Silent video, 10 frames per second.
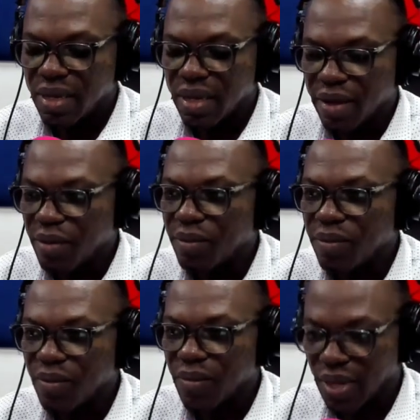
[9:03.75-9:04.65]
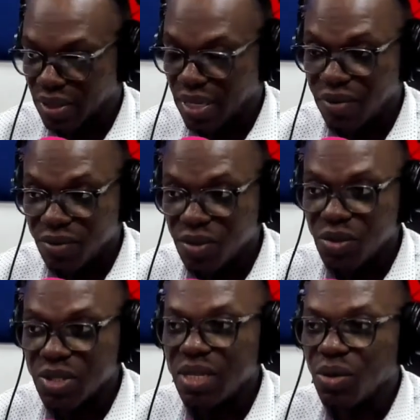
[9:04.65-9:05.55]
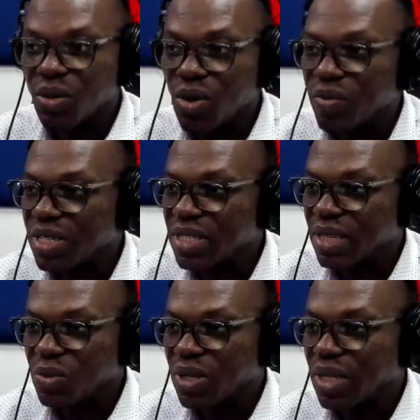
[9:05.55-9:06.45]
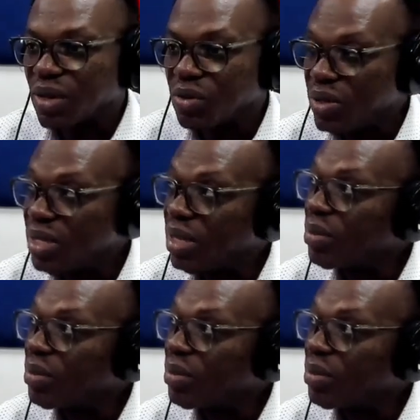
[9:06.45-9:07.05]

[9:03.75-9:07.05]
I'd love to see your comments as well. I'll read them